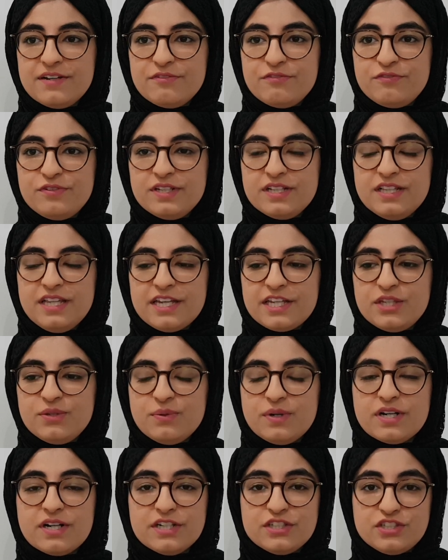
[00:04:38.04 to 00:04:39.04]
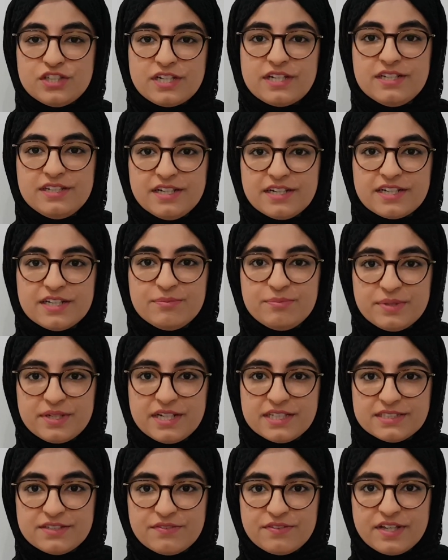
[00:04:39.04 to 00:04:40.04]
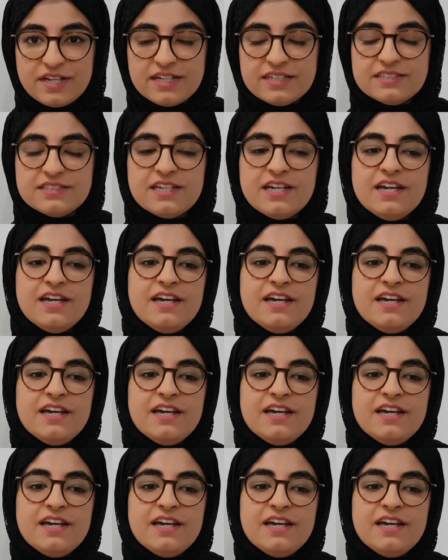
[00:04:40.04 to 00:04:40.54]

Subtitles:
feel like you are a chicken nugget because of that,